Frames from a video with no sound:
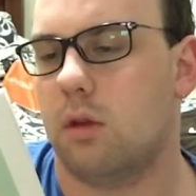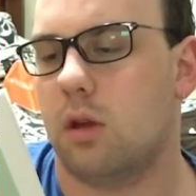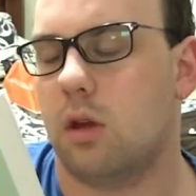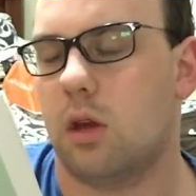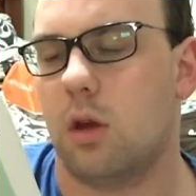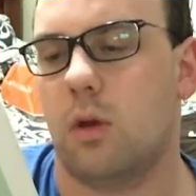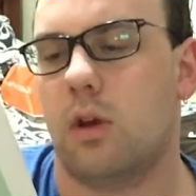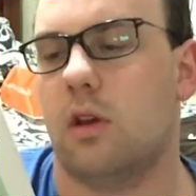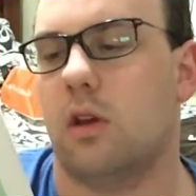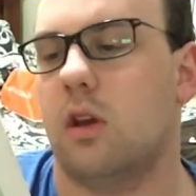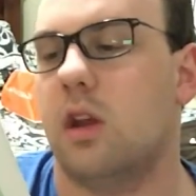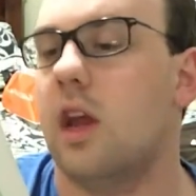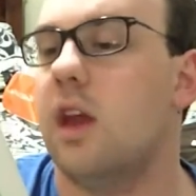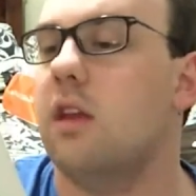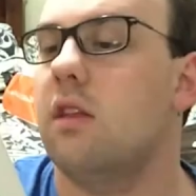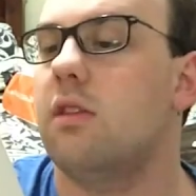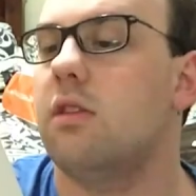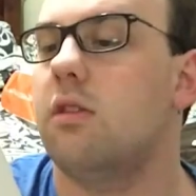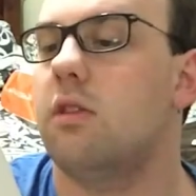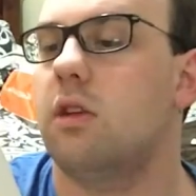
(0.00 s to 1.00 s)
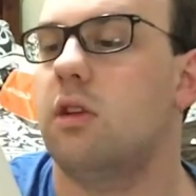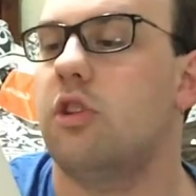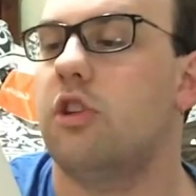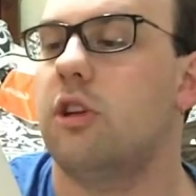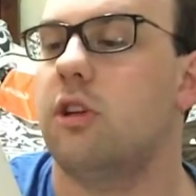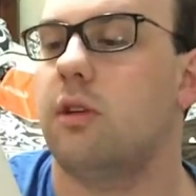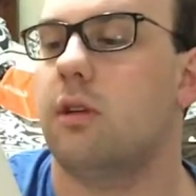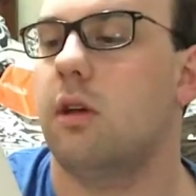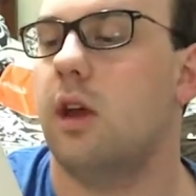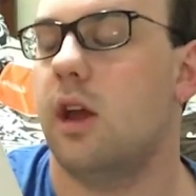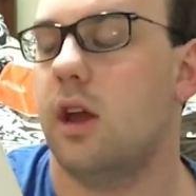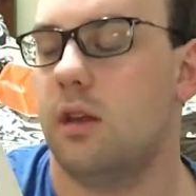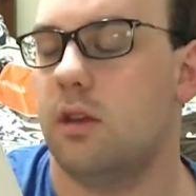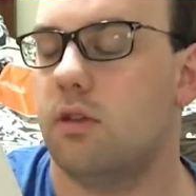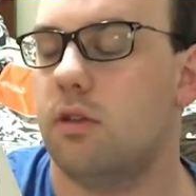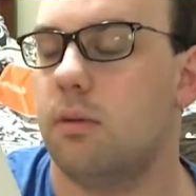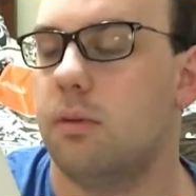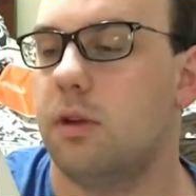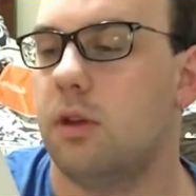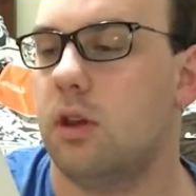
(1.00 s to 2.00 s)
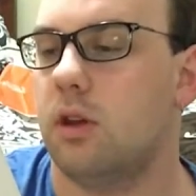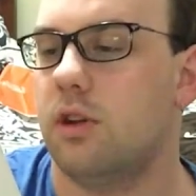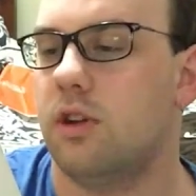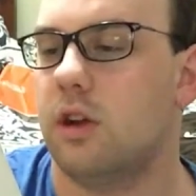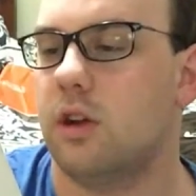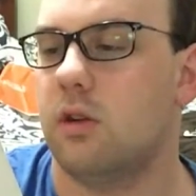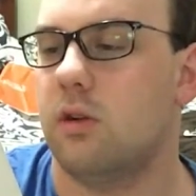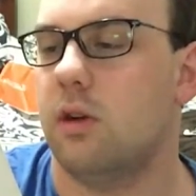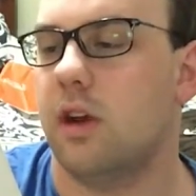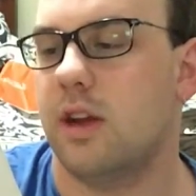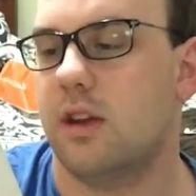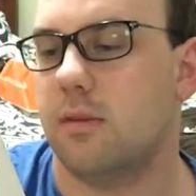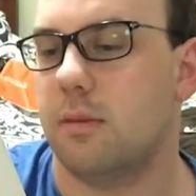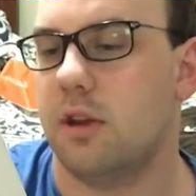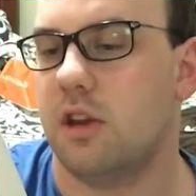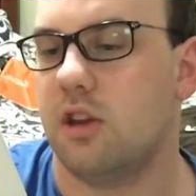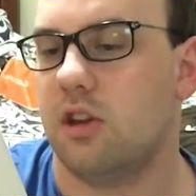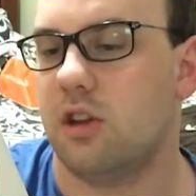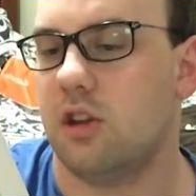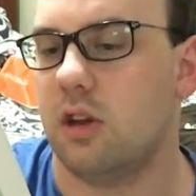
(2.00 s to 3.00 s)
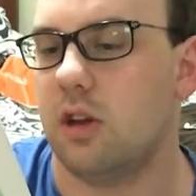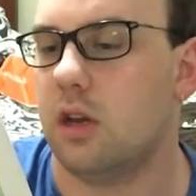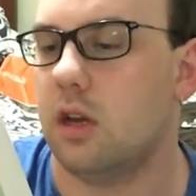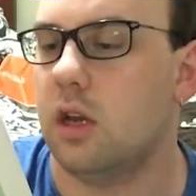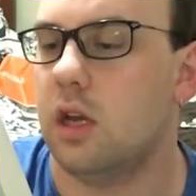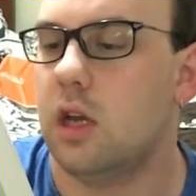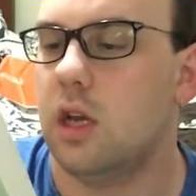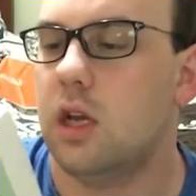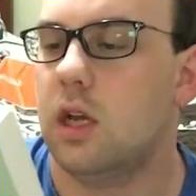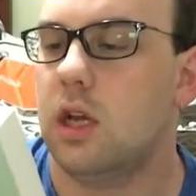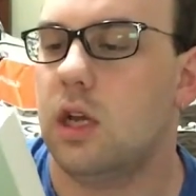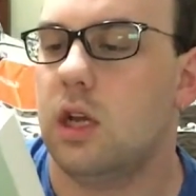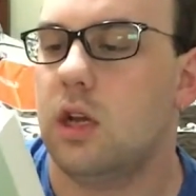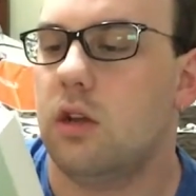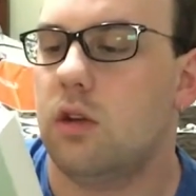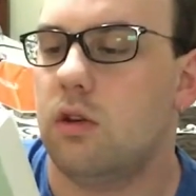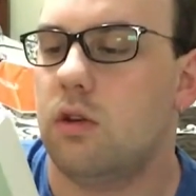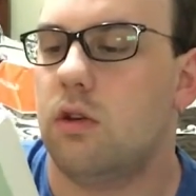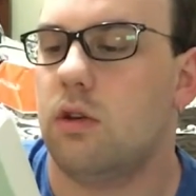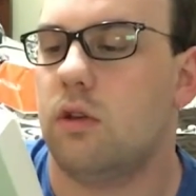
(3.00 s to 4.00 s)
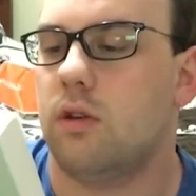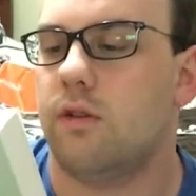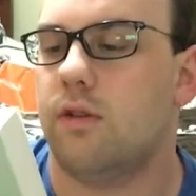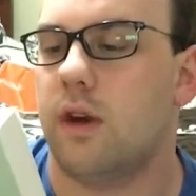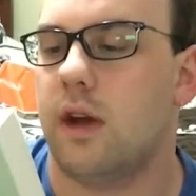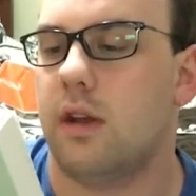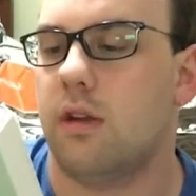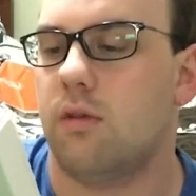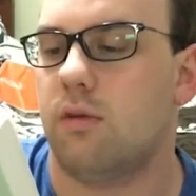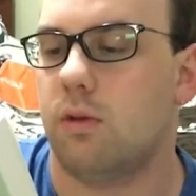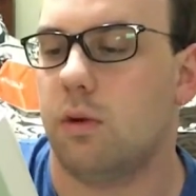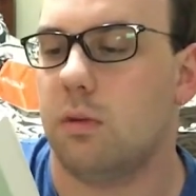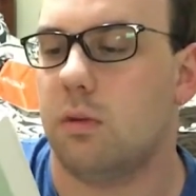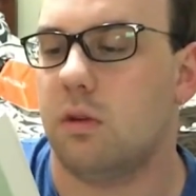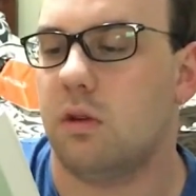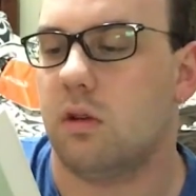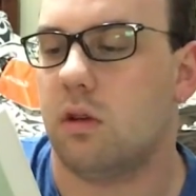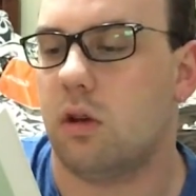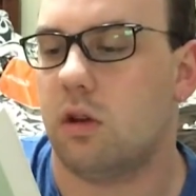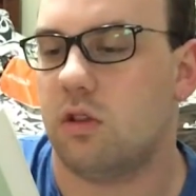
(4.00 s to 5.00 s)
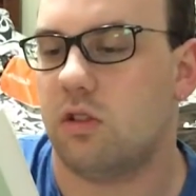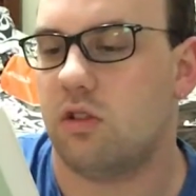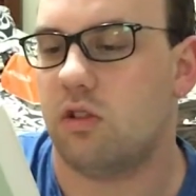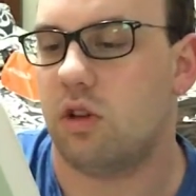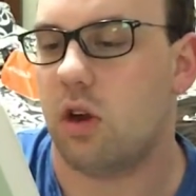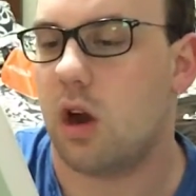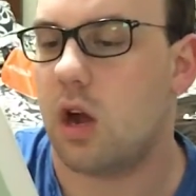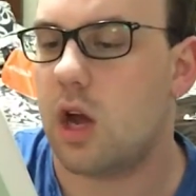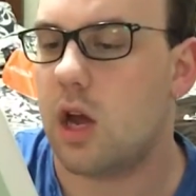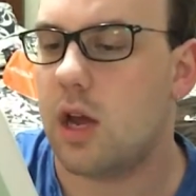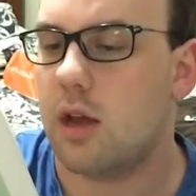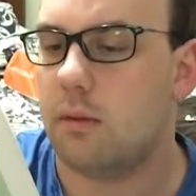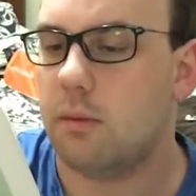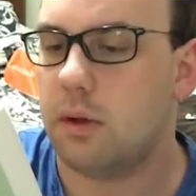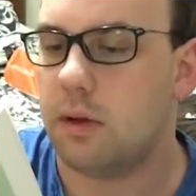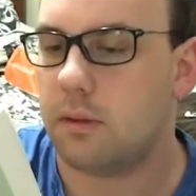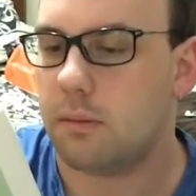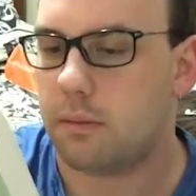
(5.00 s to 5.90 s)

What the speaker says: going on an anthropological expedition to find a rumored lost tribe.